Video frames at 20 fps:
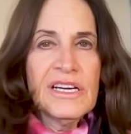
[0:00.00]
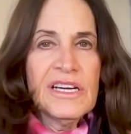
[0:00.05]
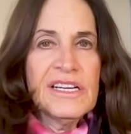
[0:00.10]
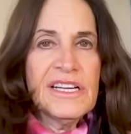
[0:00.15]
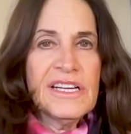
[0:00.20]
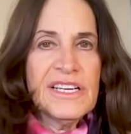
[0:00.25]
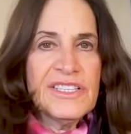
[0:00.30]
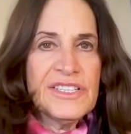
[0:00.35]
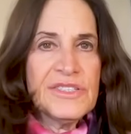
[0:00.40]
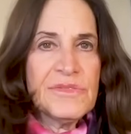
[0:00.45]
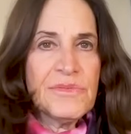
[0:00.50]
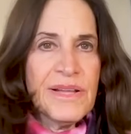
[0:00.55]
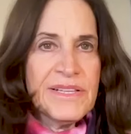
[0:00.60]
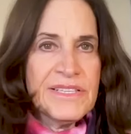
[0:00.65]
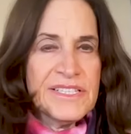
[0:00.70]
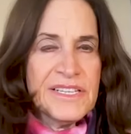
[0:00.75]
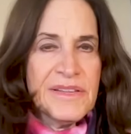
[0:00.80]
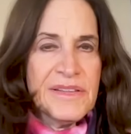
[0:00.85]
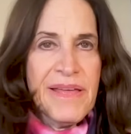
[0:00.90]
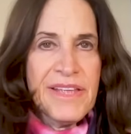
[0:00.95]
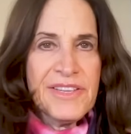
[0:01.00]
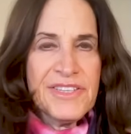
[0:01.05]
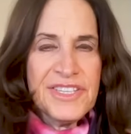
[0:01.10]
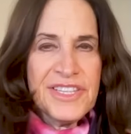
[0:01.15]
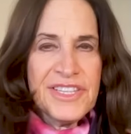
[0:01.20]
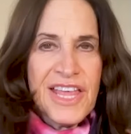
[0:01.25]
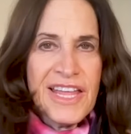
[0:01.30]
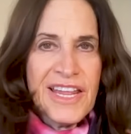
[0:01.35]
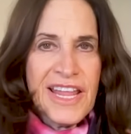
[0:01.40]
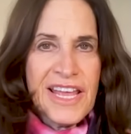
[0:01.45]
And I just wanted to
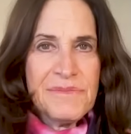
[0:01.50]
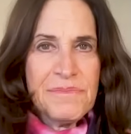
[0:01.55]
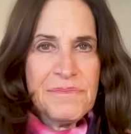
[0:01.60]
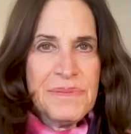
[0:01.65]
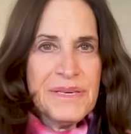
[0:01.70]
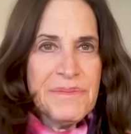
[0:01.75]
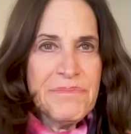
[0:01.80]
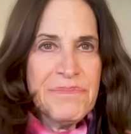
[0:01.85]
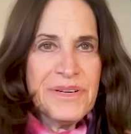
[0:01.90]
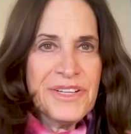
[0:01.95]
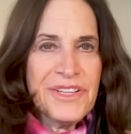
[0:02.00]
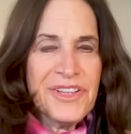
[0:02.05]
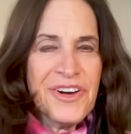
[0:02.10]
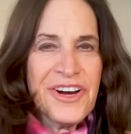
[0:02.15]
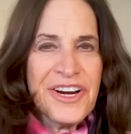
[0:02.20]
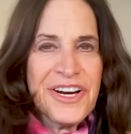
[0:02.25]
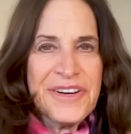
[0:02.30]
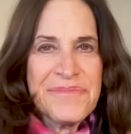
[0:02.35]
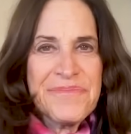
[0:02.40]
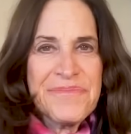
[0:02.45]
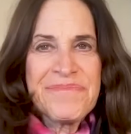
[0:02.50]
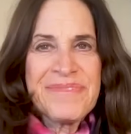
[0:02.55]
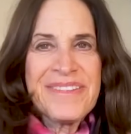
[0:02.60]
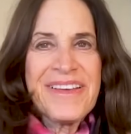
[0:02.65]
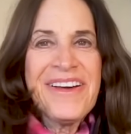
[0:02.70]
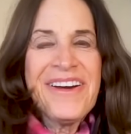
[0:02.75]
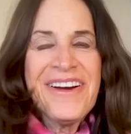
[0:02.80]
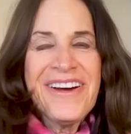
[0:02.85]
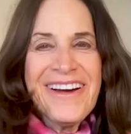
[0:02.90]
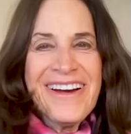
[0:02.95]
mention that as people are
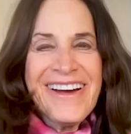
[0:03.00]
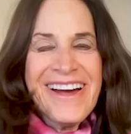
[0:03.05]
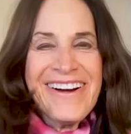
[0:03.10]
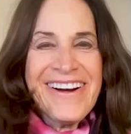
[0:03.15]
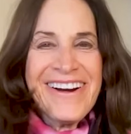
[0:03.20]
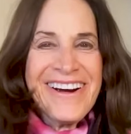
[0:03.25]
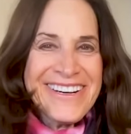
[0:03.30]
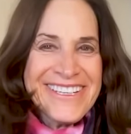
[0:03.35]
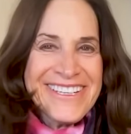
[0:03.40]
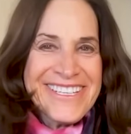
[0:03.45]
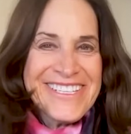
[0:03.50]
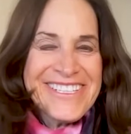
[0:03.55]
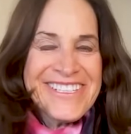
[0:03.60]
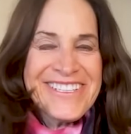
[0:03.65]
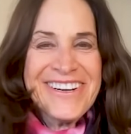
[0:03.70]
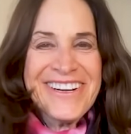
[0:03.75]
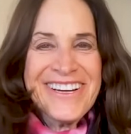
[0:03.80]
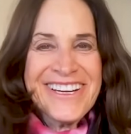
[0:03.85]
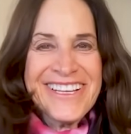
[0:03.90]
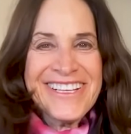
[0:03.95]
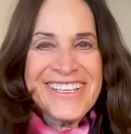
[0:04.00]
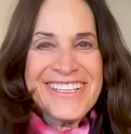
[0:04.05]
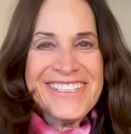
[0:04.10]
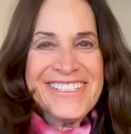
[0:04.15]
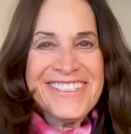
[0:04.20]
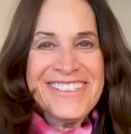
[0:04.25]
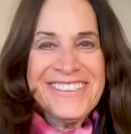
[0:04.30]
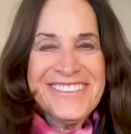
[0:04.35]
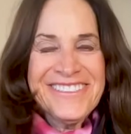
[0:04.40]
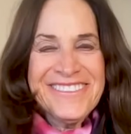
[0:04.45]
are starting
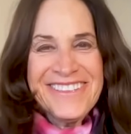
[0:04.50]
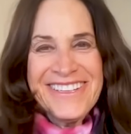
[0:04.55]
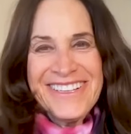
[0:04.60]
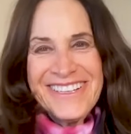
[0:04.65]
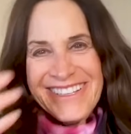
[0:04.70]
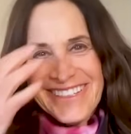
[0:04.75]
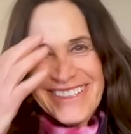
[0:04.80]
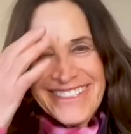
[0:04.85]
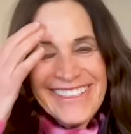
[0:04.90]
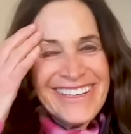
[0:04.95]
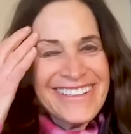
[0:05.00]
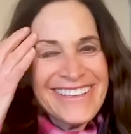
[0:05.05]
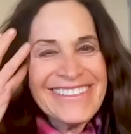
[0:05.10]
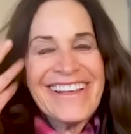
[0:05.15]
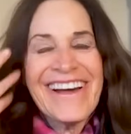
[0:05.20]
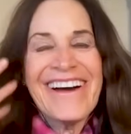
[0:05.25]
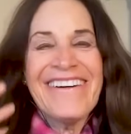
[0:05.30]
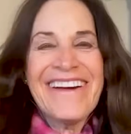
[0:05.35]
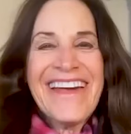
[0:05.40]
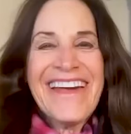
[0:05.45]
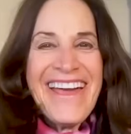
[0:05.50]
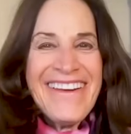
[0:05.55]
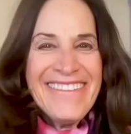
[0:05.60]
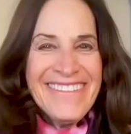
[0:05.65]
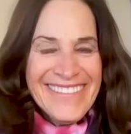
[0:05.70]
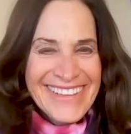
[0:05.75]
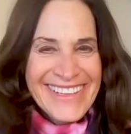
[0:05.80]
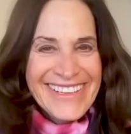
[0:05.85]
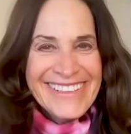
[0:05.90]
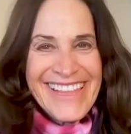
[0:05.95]
to, you know, okay,
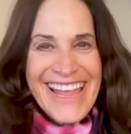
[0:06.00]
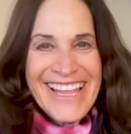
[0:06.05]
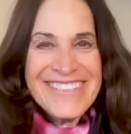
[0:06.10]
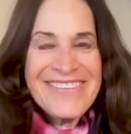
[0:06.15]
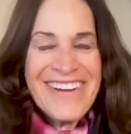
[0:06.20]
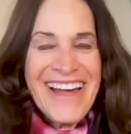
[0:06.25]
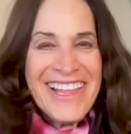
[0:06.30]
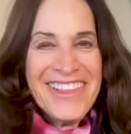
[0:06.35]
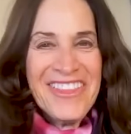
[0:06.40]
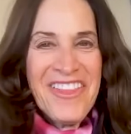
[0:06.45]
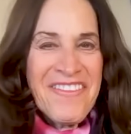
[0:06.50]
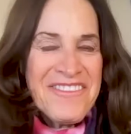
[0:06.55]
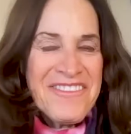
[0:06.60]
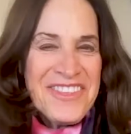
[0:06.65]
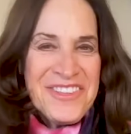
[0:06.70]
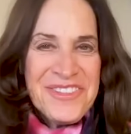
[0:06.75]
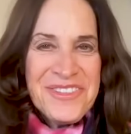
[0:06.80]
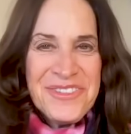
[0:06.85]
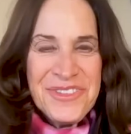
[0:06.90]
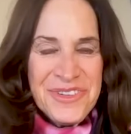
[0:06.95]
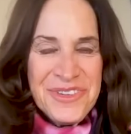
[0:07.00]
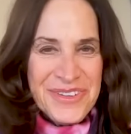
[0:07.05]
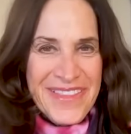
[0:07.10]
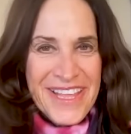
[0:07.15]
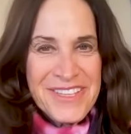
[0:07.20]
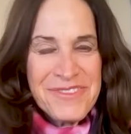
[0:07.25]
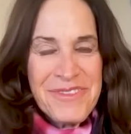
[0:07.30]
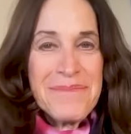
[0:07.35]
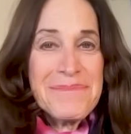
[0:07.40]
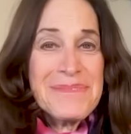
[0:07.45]
that's why I love the new year and
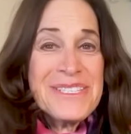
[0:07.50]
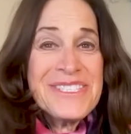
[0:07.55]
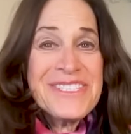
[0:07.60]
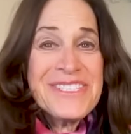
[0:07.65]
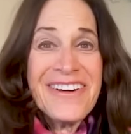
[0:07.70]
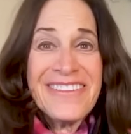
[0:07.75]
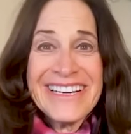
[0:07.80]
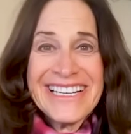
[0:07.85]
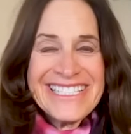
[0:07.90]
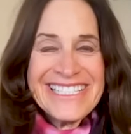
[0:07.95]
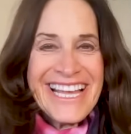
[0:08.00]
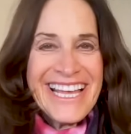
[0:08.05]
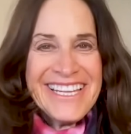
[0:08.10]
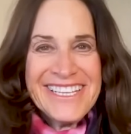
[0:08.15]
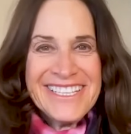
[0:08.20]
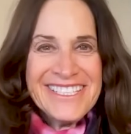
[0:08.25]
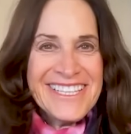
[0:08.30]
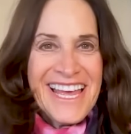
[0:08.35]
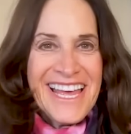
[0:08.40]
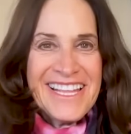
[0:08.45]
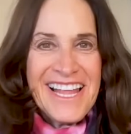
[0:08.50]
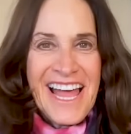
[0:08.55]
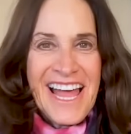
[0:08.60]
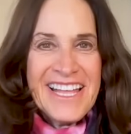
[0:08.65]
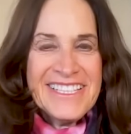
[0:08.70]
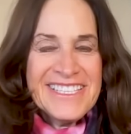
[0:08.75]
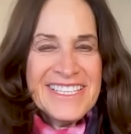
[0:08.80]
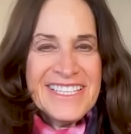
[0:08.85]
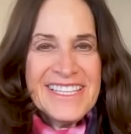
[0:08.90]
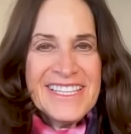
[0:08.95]
that's why I'm so excited that I
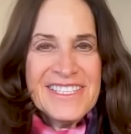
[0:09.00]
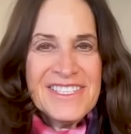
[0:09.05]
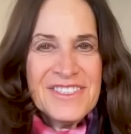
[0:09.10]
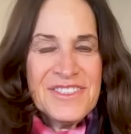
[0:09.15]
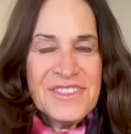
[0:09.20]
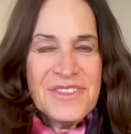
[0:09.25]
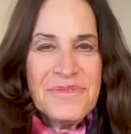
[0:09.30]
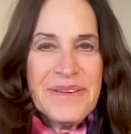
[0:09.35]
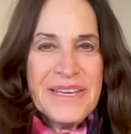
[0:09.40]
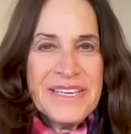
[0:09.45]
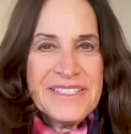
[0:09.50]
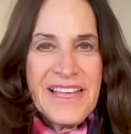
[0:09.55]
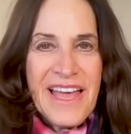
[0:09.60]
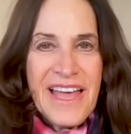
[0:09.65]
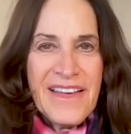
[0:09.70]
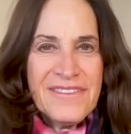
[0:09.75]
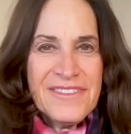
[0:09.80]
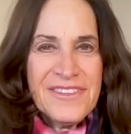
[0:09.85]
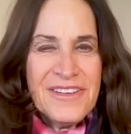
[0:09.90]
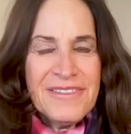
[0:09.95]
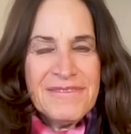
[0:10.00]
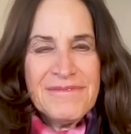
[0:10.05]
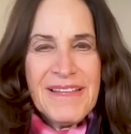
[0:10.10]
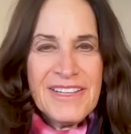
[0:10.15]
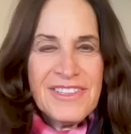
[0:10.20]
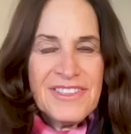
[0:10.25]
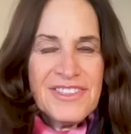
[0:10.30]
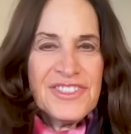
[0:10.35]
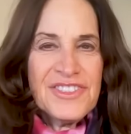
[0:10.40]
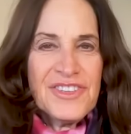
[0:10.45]
did this 2 weeks out, you know,
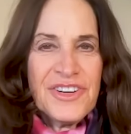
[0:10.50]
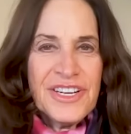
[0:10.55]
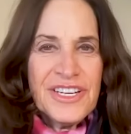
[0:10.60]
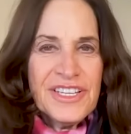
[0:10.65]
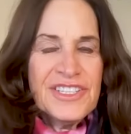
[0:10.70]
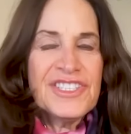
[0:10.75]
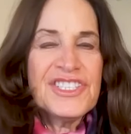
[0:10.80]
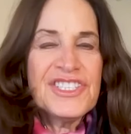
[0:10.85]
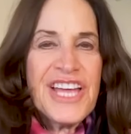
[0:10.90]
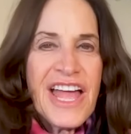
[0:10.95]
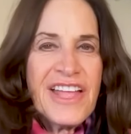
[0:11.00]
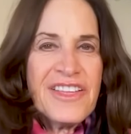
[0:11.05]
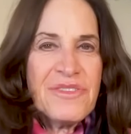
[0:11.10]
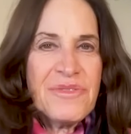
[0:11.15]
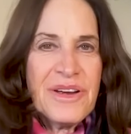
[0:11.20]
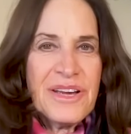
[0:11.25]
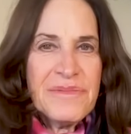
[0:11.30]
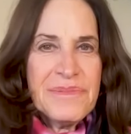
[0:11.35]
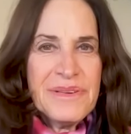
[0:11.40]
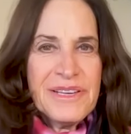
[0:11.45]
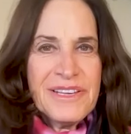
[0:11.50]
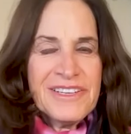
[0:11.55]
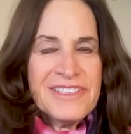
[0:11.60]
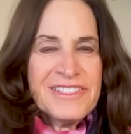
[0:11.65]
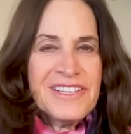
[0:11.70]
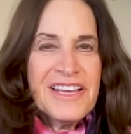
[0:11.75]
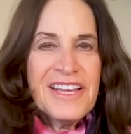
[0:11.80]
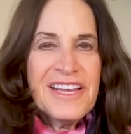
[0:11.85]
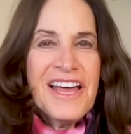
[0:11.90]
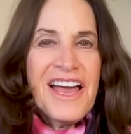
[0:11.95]
that starting in January because